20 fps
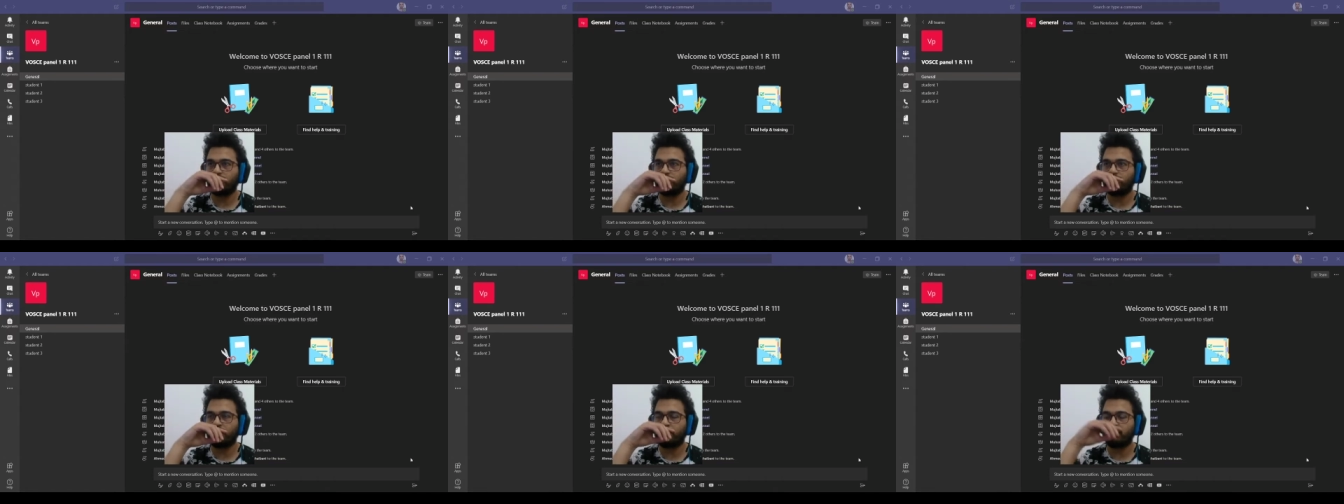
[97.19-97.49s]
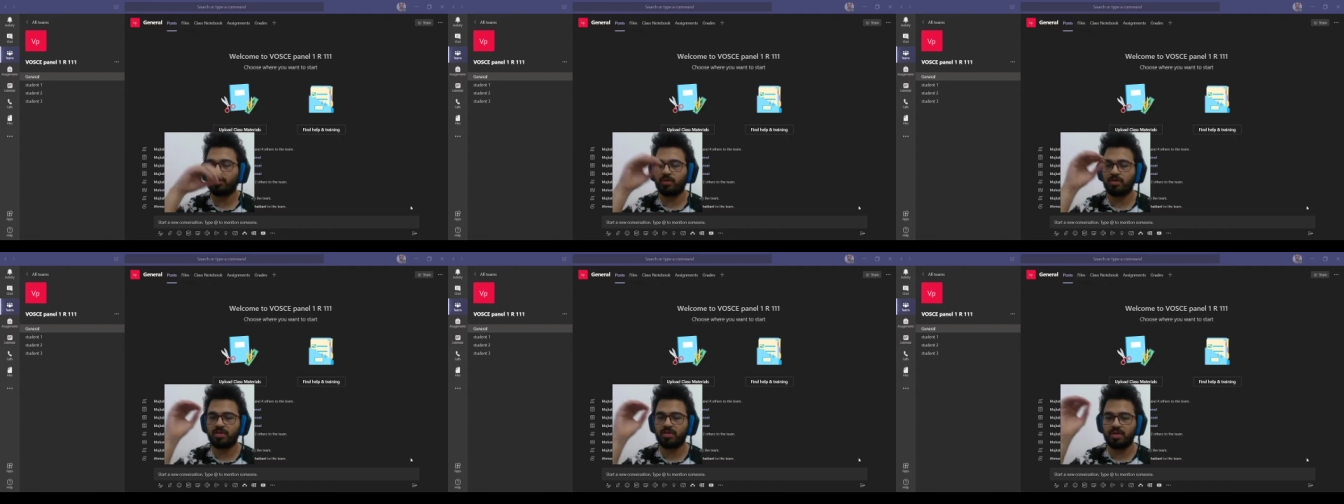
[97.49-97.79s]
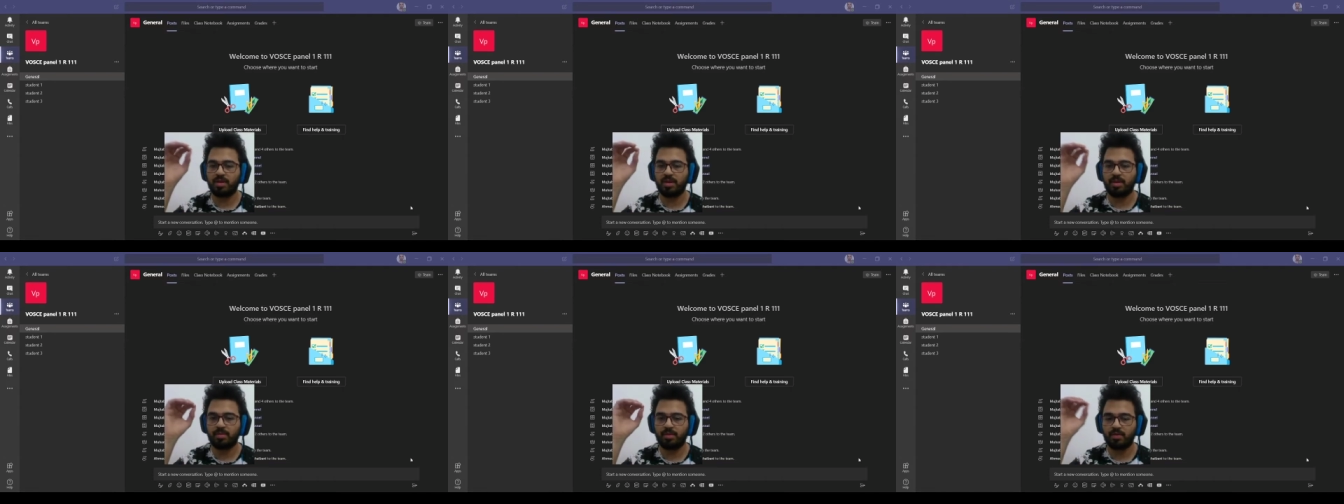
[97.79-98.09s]
reduce the
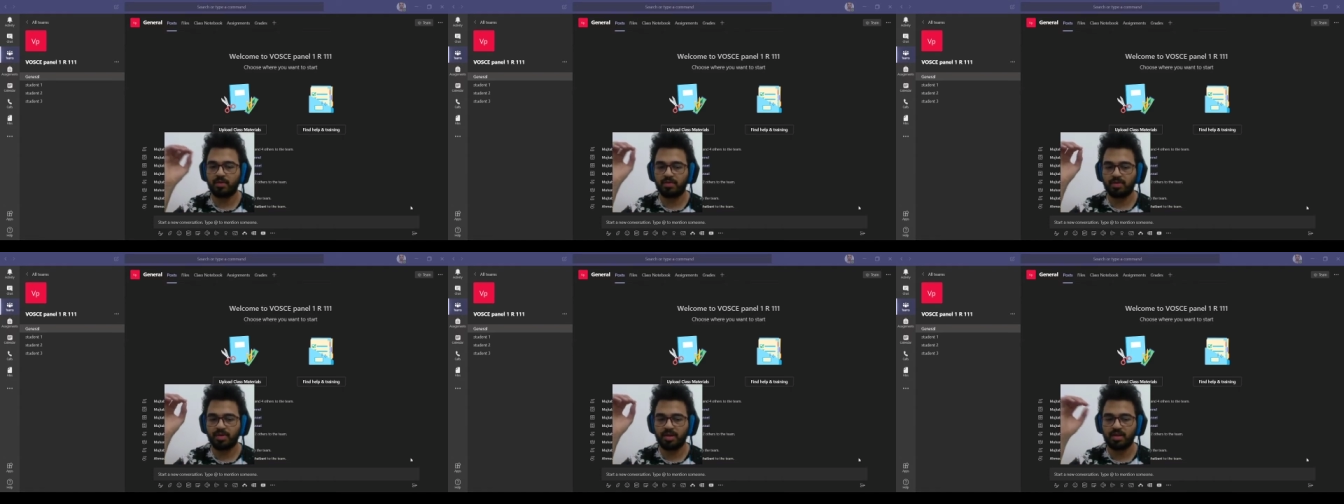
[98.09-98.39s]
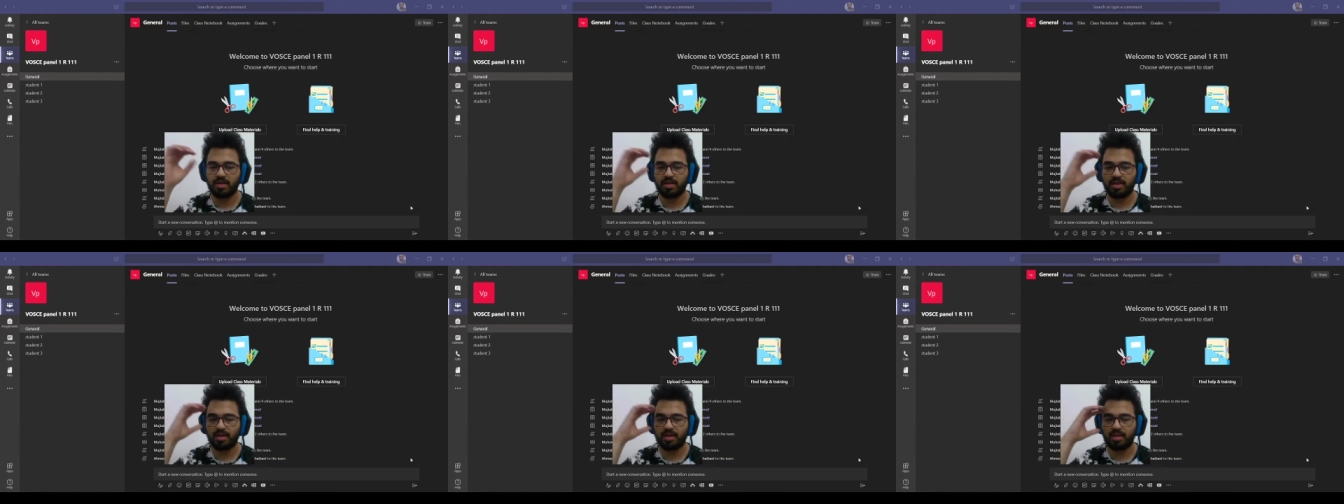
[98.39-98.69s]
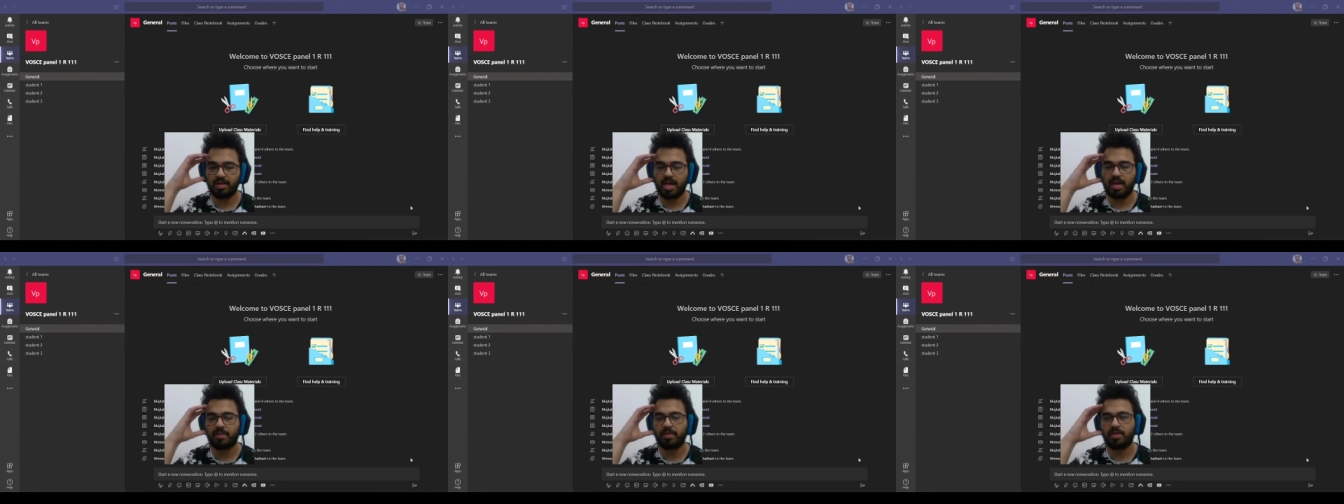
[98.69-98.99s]
number of things the
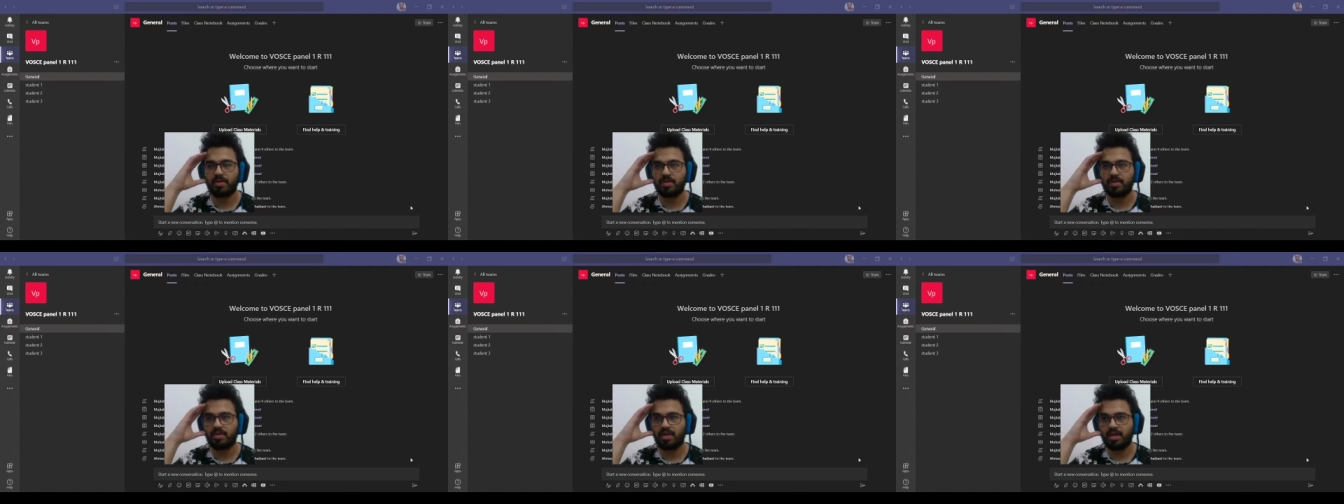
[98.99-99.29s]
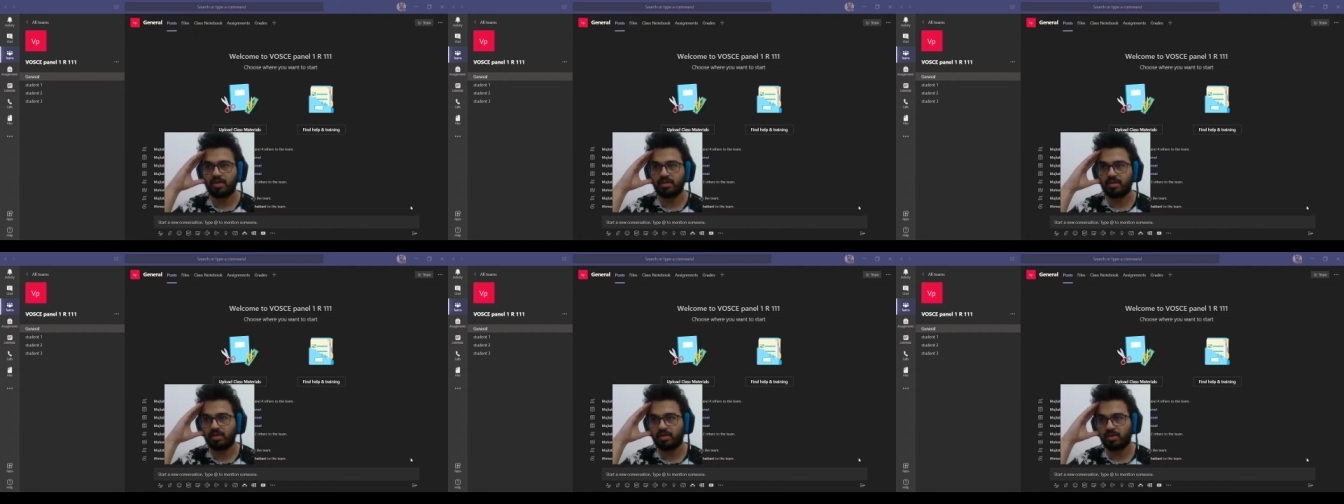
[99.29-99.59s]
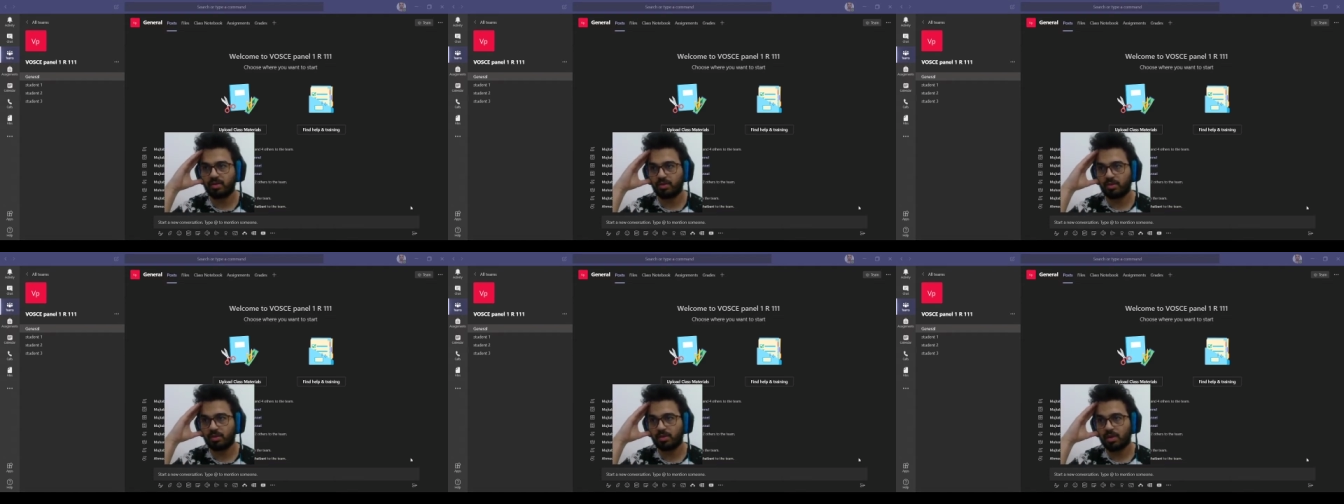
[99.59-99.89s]
examiners had to
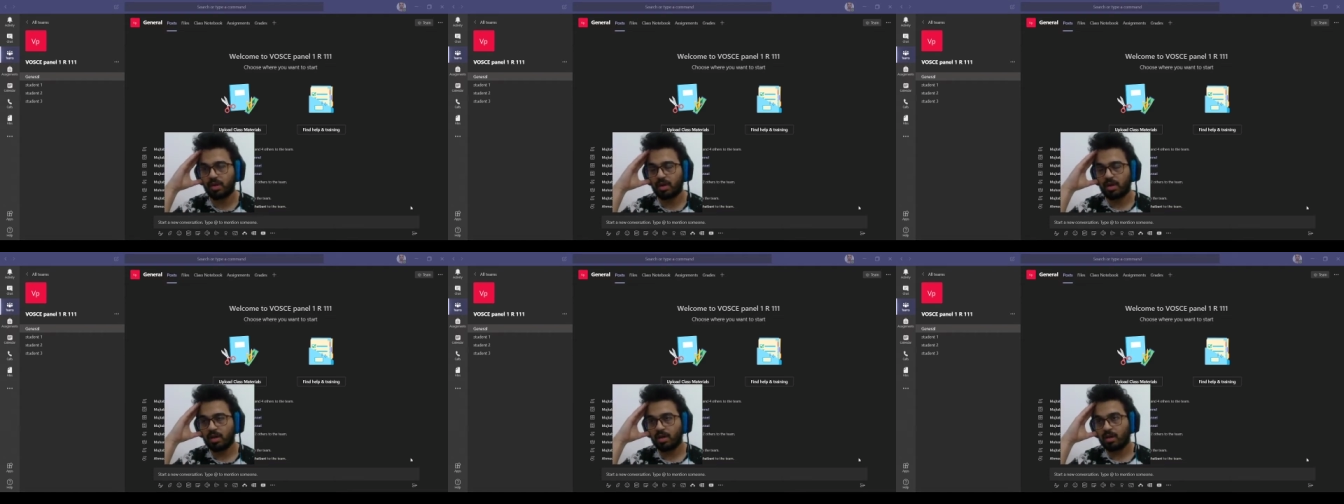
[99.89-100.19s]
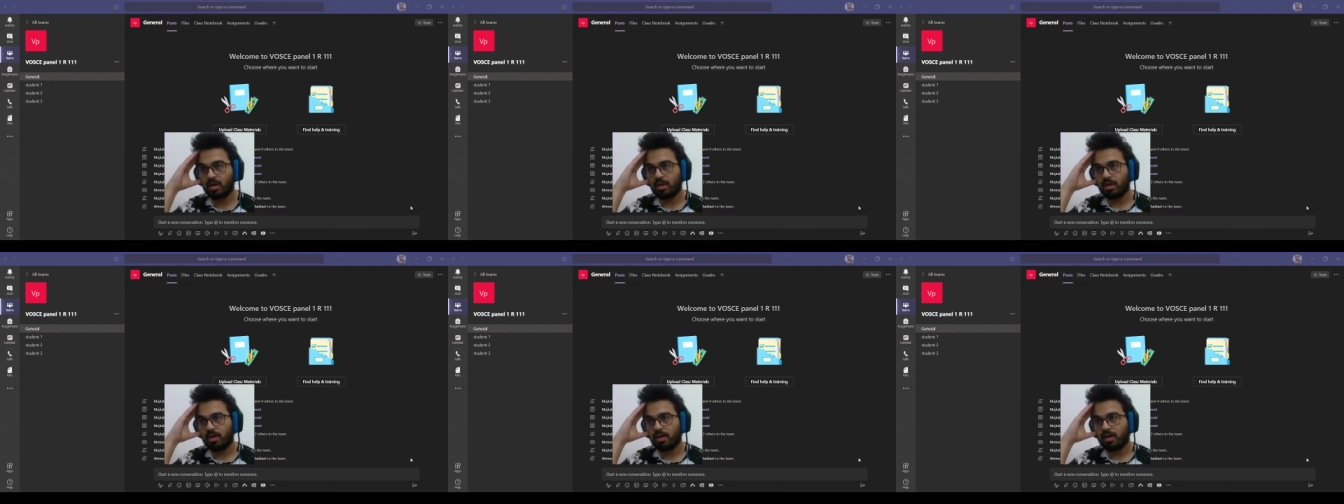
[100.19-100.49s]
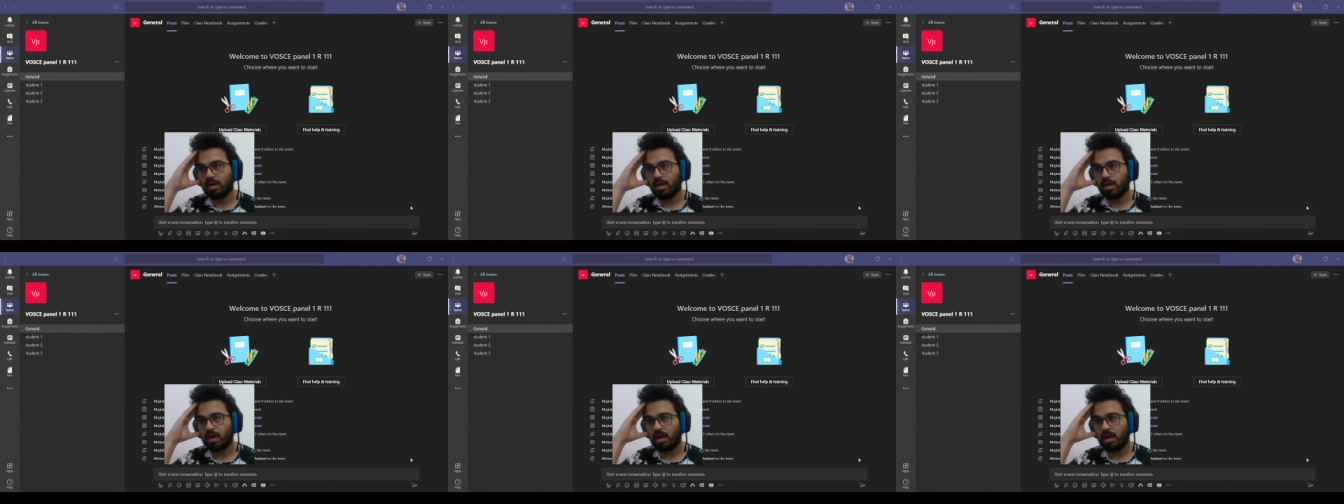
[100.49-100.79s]
do,
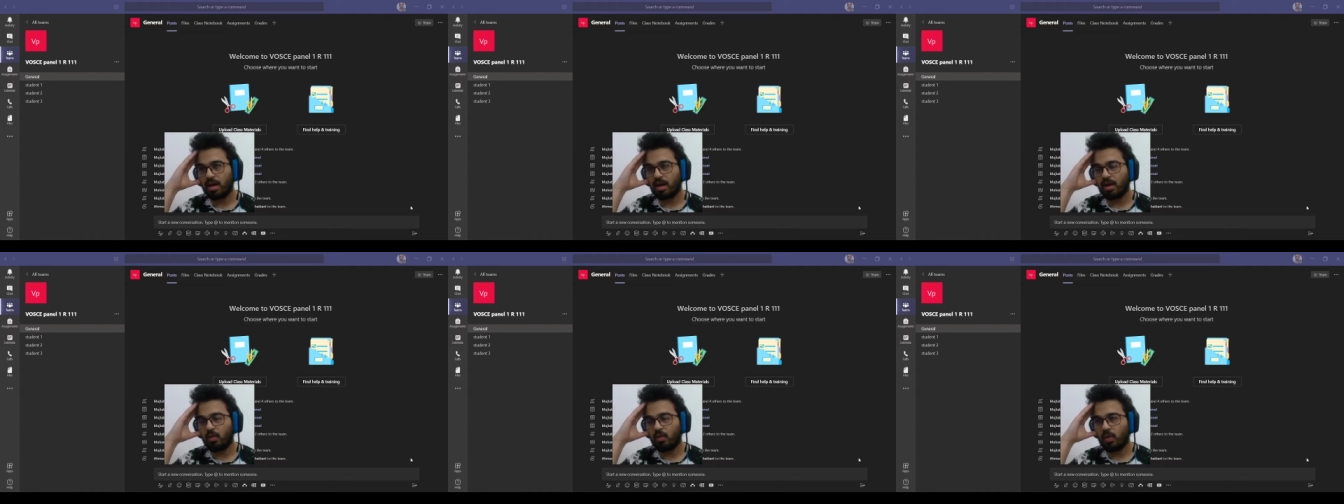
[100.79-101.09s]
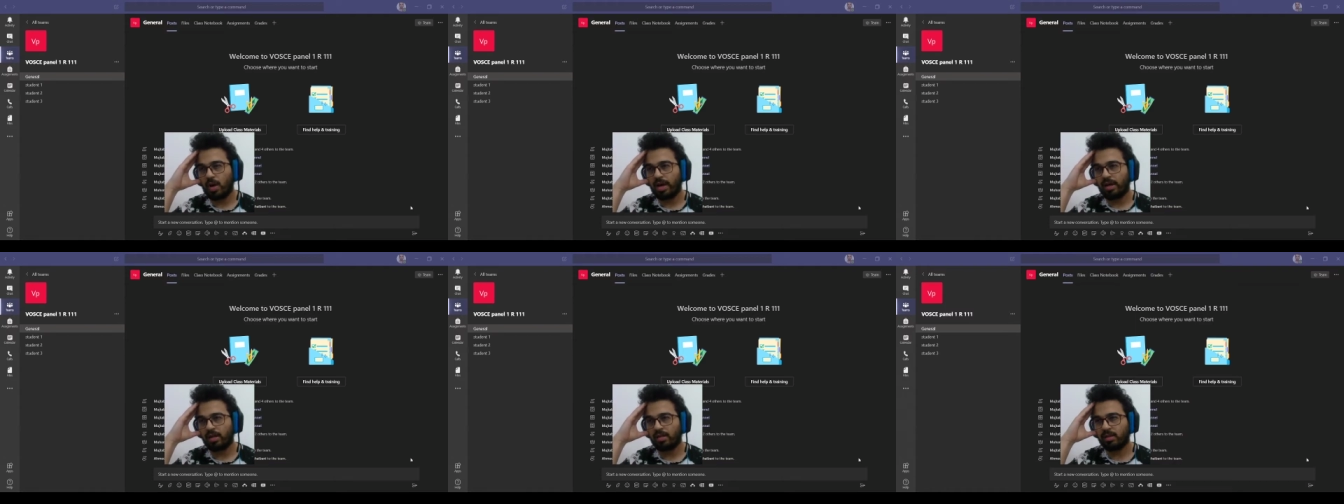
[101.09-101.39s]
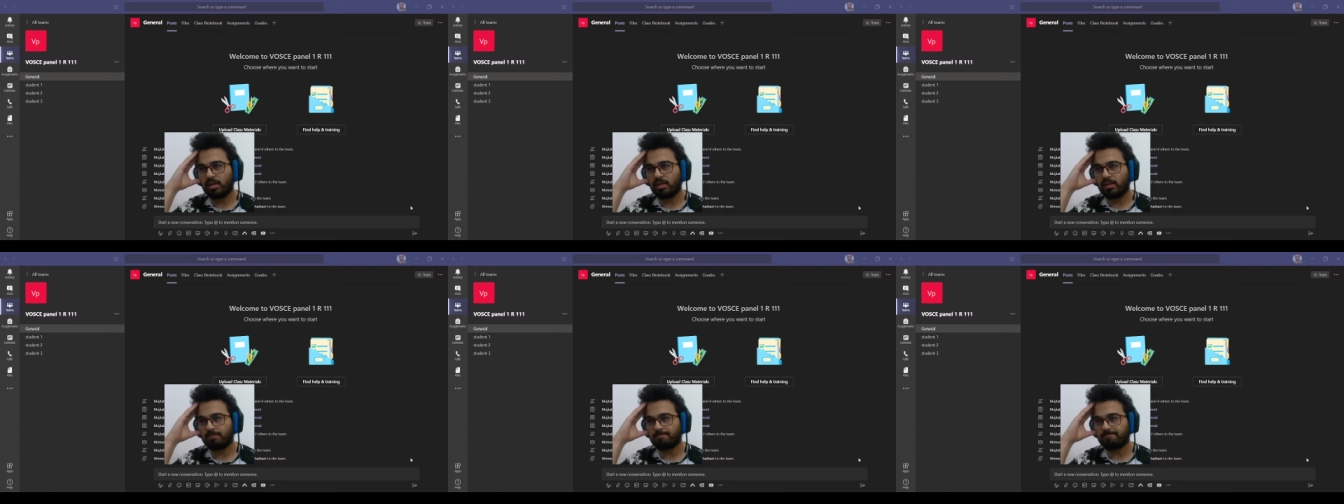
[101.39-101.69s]
uh,
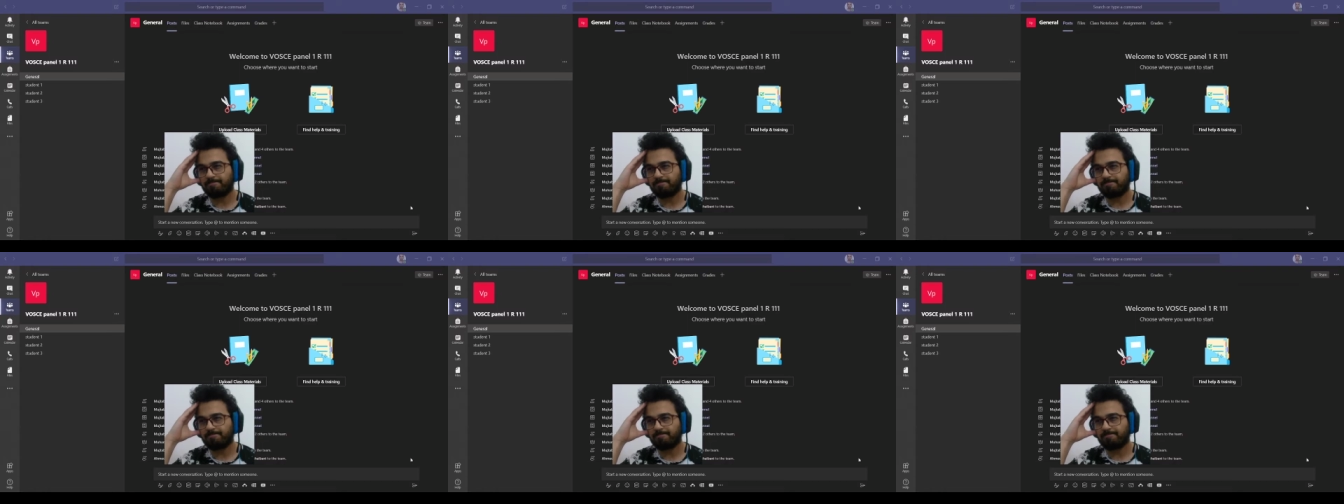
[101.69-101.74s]
while